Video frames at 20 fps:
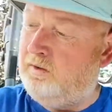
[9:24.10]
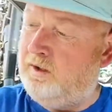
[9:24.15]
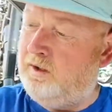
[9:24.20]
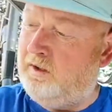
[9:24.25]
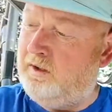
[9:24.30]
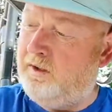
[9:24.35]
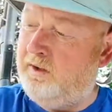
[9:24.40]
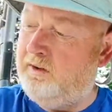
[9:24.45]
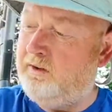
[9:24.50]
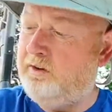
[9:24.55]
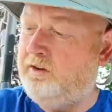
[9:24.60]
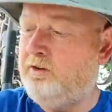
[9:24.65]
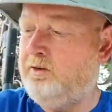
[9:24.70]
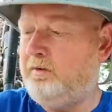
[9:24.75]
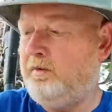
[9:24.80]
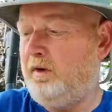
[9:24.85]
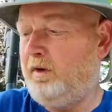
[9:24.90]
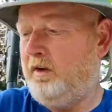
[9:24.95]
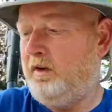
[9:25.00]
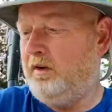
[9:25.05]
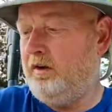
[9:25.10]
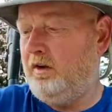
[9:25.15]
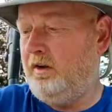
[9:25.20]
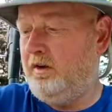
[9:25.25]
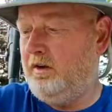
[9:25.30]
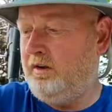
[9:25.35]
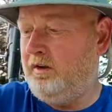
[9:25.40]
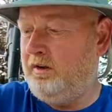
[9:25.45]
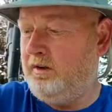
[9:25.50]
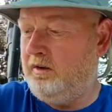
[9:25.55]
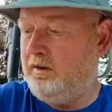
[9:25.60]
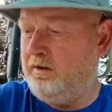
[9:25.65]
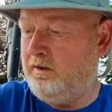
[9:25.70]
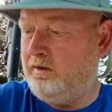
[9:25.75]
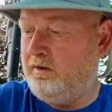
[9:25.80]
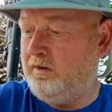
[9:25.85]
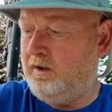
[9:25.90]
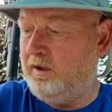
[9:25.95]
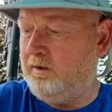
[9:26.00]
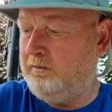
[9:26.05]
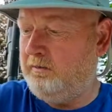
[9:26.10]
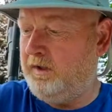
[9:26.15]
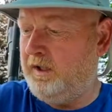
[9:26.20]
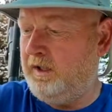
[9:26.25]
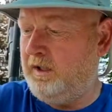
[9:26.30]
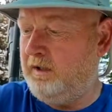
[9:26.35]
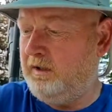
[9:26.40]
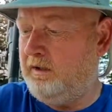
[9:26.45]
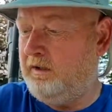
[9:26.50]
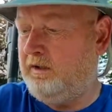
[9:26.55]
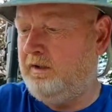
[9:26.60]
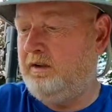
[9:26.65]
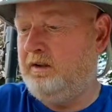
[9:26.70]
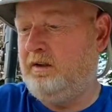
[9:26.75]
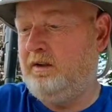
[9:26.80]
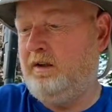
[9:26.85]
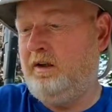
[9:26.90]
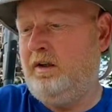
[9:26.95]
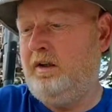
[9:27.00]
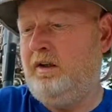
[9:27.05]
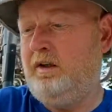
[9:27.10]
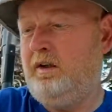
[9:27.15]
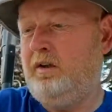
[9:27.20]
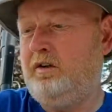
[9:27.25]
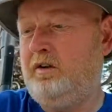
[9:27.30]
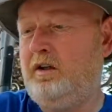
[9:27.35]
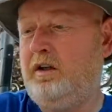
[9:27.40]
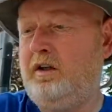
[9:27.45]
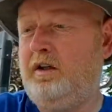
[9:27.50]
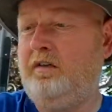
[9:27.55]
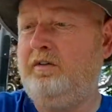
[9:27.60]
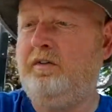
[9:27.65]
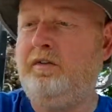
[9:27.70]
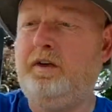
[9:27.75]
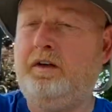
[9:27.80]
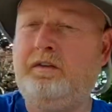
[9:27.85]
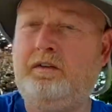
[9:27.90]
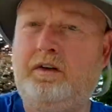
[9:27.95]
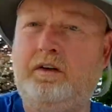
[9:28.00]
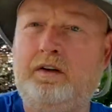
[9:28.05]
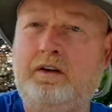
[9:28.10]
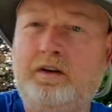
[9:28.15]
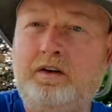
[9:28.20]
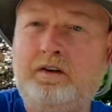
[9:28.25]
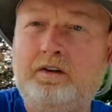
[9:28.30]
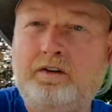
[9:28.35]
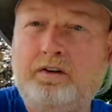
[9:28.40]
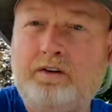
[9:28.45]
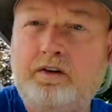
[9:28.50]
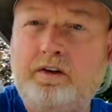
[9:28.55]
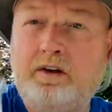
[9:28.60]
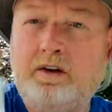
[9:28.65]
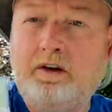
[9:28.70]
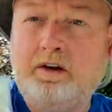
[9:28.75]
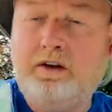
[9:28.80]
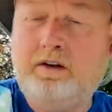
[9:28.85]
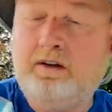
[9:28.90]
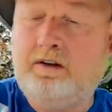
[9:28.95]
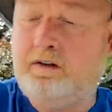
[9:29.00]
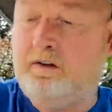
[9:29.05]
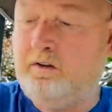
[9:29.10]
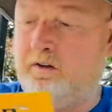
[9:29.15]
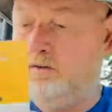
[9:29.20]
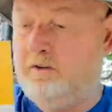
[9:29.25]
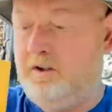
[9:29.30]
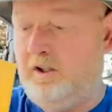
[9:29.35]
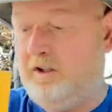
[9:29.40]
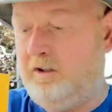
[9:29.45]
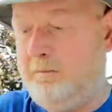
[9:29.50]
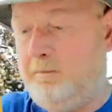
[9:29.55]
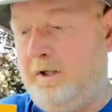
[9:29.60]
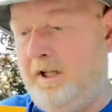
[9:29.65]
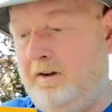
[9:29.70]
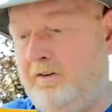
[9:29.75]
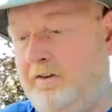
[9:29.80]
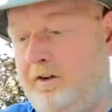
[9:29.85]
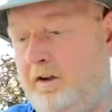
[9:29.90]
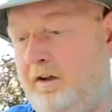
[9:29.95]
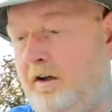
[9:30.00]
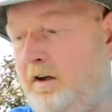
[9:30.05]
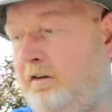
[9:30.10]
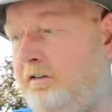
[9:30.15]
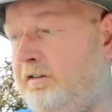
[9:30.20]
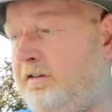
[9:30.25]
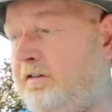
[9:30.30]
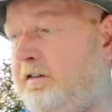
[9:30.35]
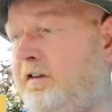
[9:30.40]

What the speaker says: Another small bait. Got a bit of a. I'm going to take the plastic off.